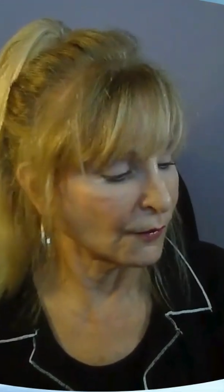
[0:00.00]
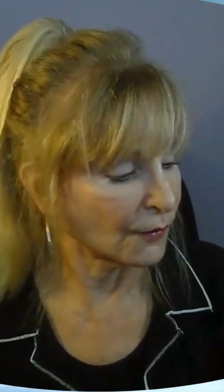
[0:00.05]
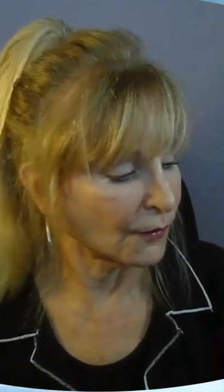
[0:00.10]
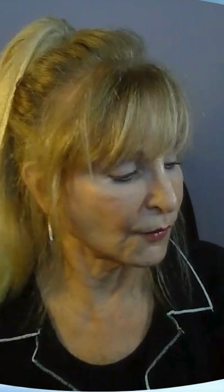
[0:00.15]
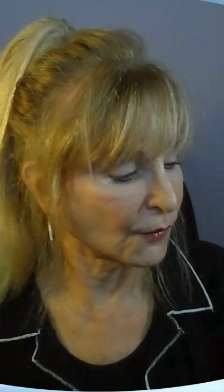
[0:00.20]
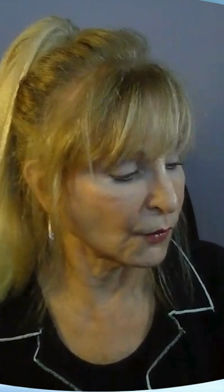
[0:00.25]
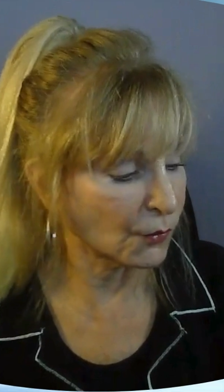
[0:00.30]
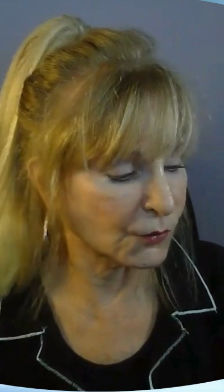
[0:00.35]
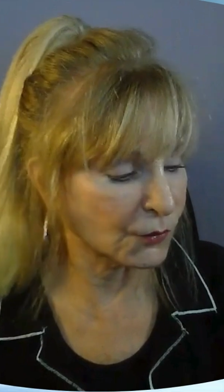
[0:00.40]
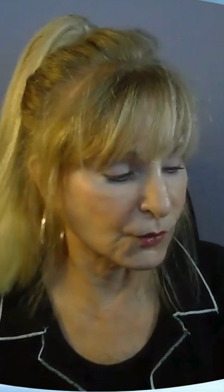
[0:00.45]

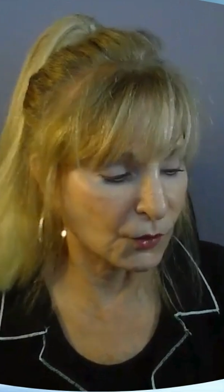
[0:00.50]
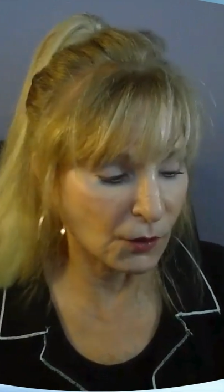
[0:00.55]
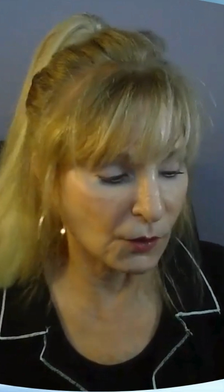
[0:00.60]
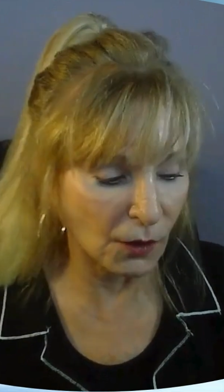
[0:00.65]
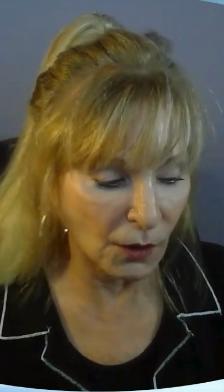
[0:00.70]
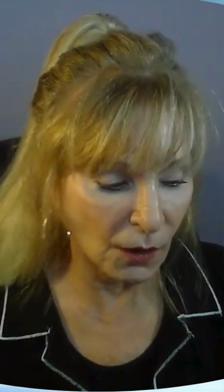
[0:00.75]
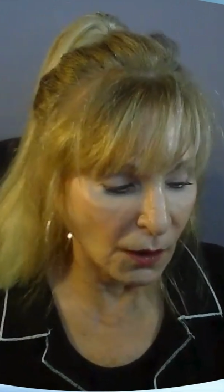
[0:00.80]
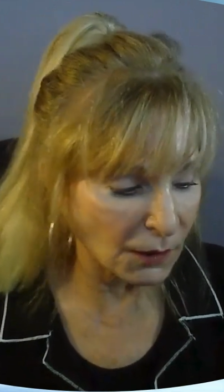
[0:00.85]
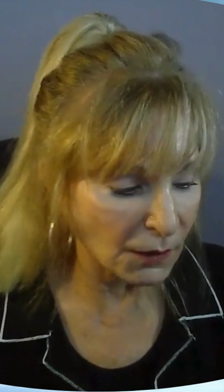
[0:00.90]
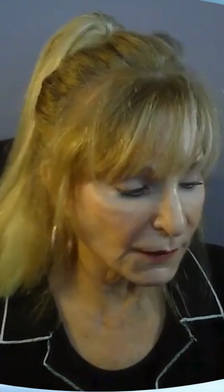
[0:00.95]
Those are
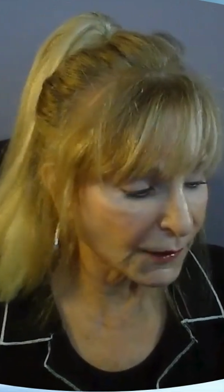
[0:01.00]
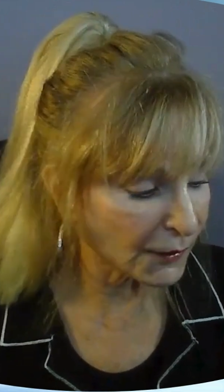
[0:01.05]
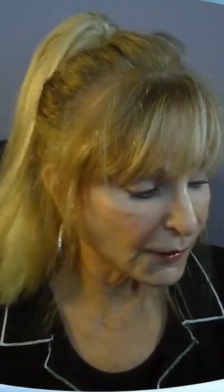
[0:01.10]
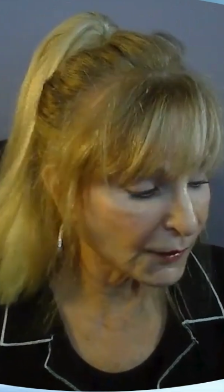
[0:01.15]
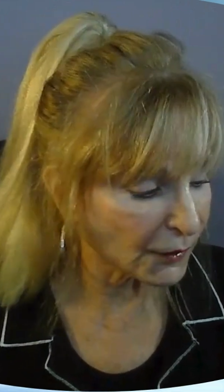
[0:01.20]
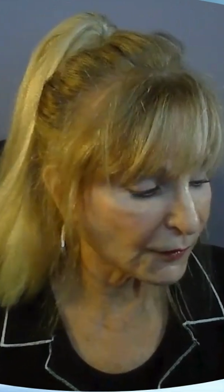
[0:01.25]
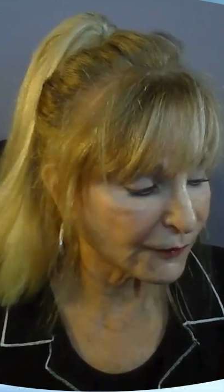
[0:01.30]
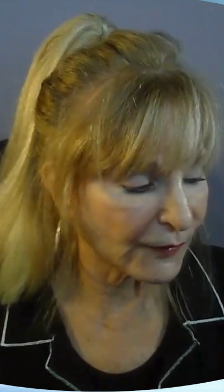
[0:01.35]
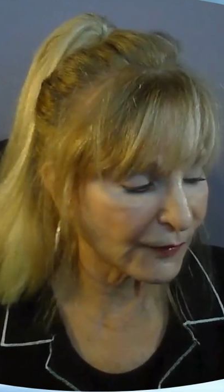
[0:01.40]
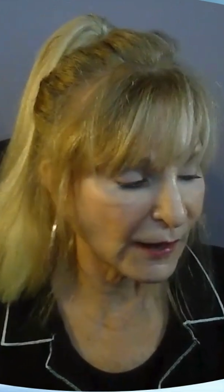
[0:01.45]
all
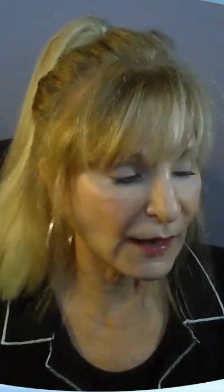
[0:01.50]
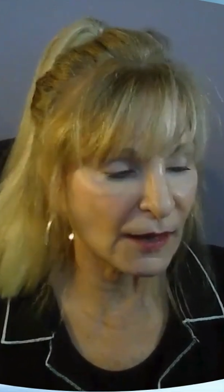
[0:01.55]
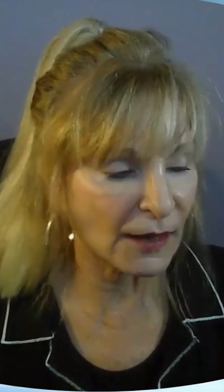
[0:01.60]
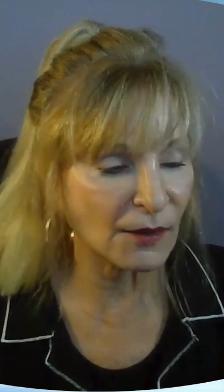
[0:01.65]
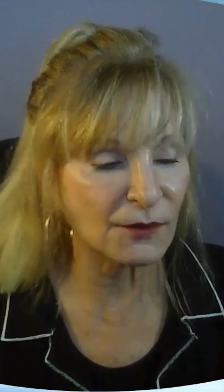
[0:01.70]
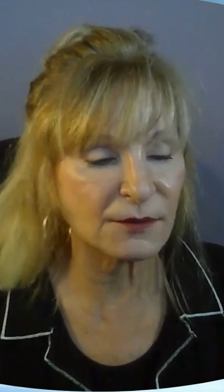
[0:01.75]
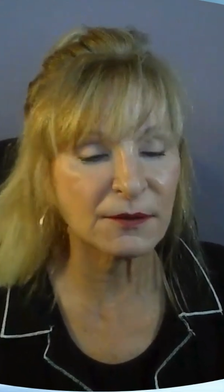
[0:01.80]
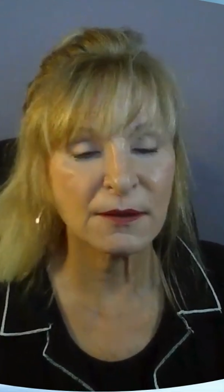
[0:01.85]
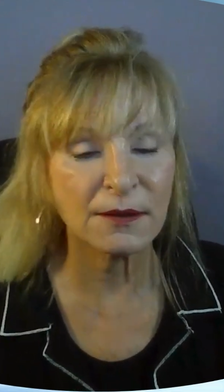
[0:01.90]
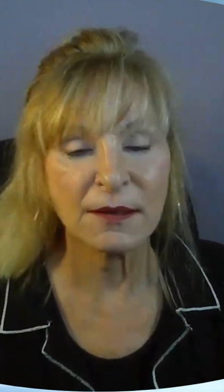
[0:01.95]
inner
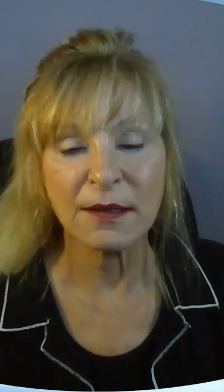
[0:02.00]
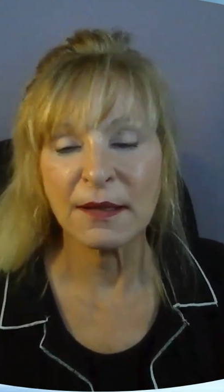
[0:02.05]
vows,